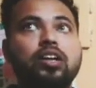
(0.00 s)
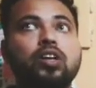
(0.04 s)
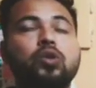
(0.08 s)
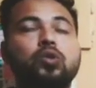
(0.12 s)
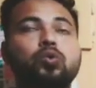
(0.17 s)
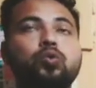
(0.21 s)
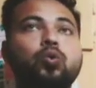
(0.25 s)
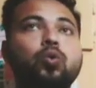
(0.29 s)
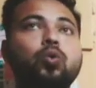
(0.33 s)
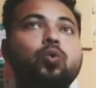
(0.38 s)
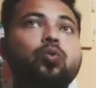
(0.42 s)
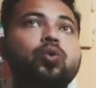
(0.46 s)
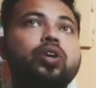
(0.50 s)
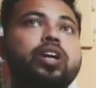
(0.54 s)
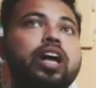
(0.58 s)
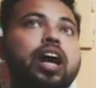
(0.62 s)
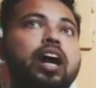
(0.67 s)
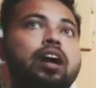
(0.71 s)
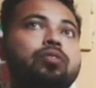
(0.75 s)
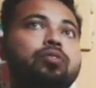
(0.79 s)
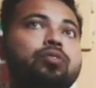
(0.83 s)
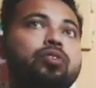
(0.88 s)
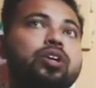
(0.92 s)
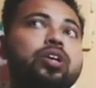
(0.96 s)
So we
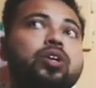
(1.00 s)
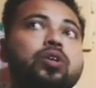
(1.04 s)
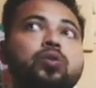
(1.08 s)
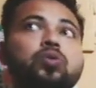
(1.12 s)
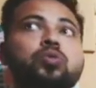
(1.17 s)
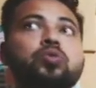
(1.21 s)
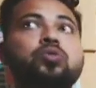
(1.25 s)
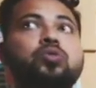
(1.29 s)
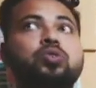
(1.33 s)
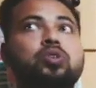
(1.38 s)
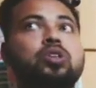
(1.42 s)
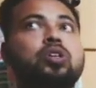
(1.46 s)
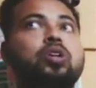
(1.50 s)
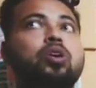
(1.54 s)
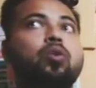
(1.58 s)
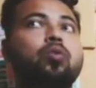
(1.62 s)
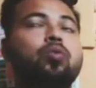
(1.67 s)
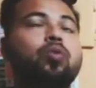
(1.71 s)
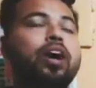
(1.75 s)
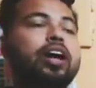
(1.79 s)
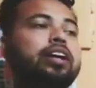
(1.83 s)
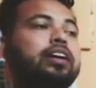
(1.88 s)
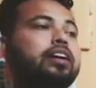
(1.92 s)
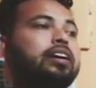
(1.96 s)
have to use
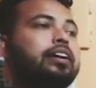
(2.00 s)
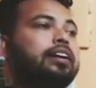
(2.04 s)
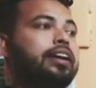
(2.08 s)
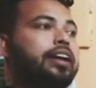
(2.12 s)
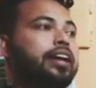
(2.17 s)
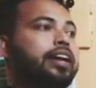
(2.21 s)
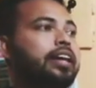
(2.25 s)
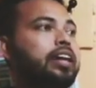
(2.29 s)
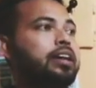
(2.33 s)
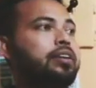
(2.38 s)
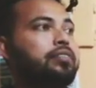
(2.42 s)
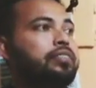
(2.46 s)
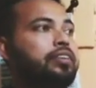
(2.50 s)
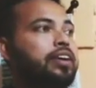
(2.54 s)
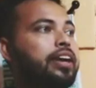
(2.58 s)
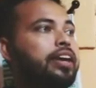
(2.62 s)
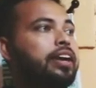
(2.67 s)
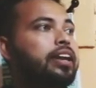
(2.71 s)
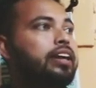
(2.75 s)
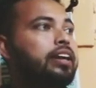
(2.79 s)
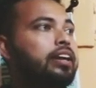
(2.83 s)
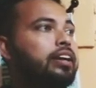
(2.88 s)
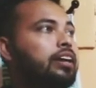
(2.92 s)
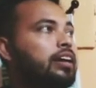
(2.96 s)
water in a
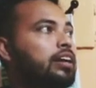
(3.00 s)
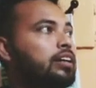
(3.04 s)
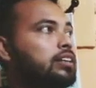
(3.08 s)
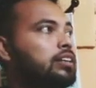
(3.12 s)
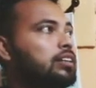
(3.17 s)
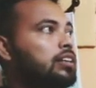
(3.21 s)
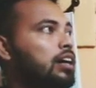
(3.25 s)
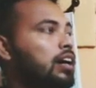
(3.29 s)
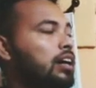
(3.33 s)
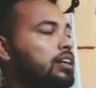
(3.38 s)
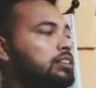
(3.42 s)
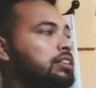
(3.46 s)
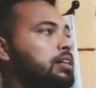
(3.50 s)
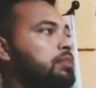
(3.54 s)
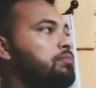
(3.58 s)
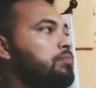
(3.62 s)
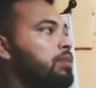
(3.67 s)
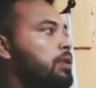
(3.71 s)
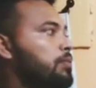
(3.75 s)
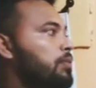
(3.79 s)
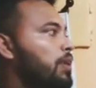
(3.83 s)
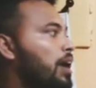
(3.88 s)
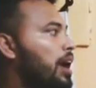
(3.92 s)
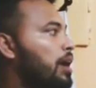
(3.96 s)
very
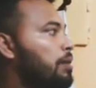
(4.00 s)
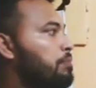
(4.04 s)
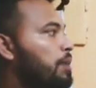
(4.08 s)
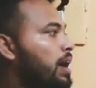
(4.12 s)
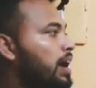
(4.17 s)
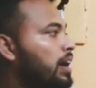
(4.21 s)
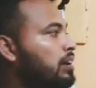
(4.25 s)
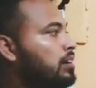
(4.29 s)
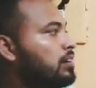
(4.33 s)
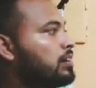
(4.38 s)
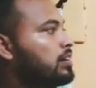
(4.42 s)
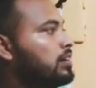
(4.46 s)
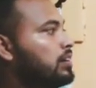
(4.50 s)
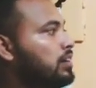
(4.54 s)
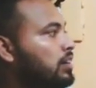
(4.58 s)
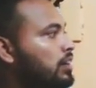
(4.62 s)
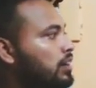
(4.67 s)
simplified manner.